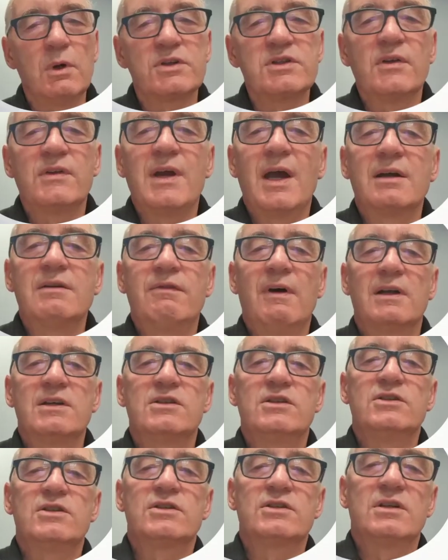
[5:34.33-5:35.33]
what are the
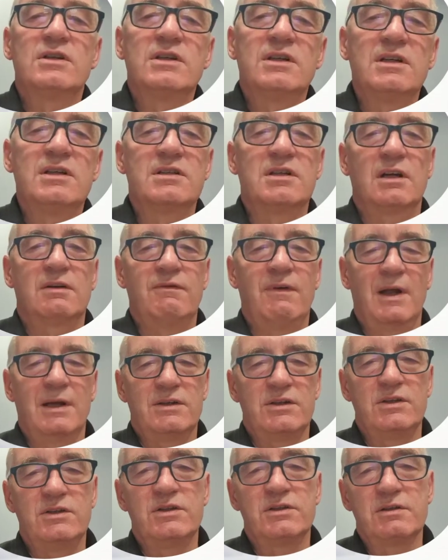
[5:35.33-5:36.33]
advantages and
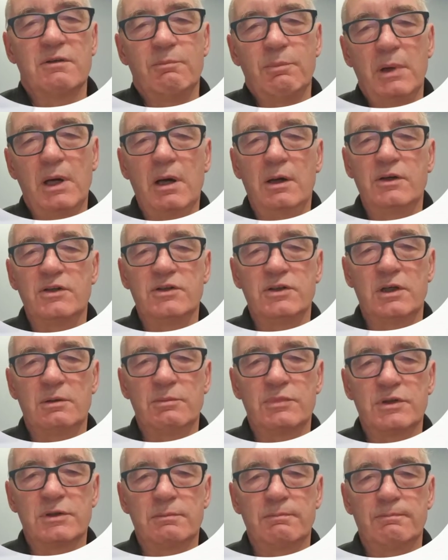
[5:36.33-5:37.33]
disadvantages of
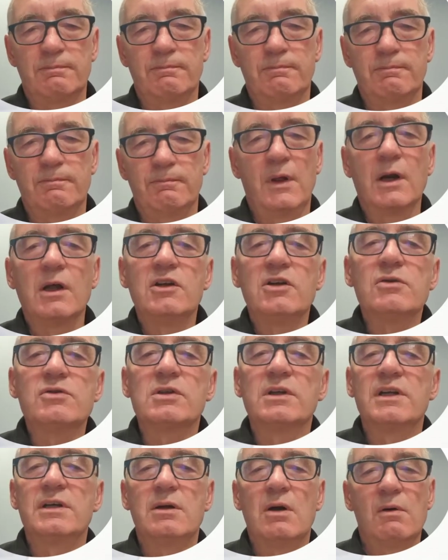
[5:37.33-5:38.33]
partnerships? There are
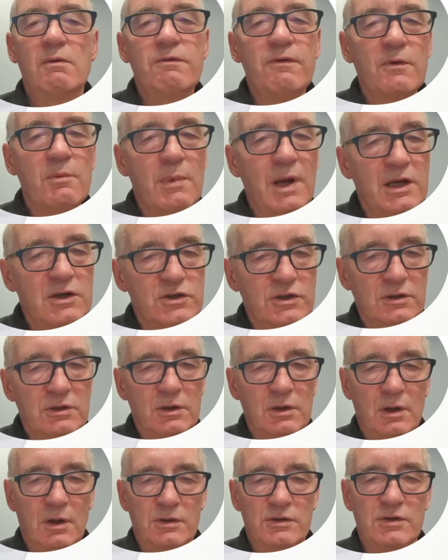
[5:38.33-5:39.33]
usually no
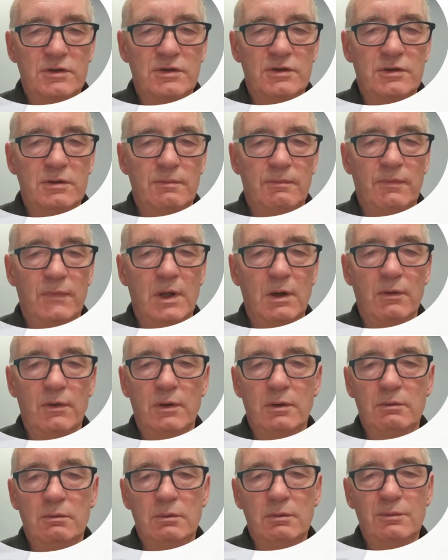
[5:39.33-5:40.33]
formation costs,
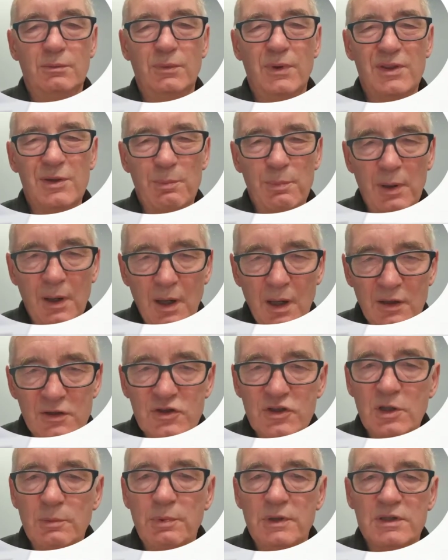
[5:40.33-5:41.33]
although with a
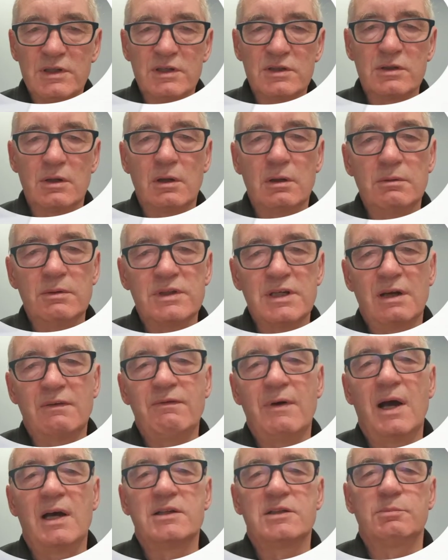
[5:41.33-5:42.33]
partnership it's always
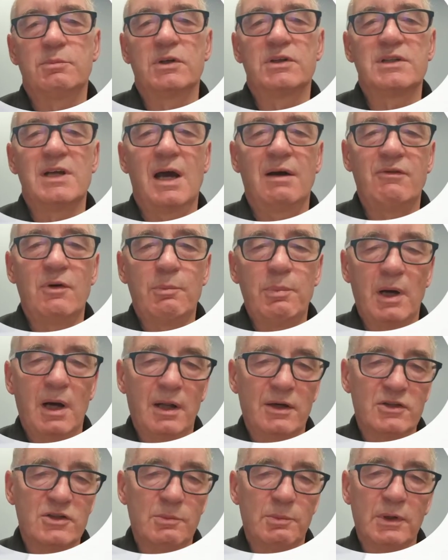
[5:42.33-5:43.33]
advisable to have a
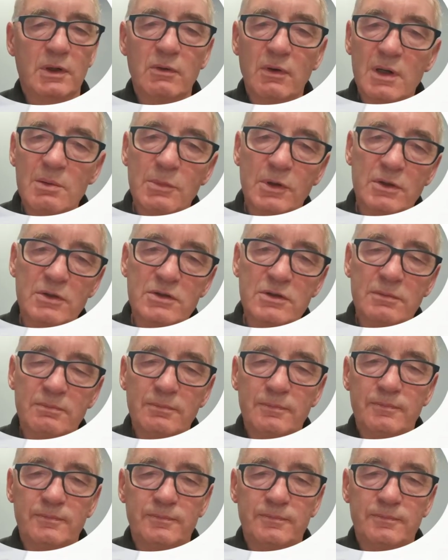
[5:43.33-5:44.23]
partnership agreement.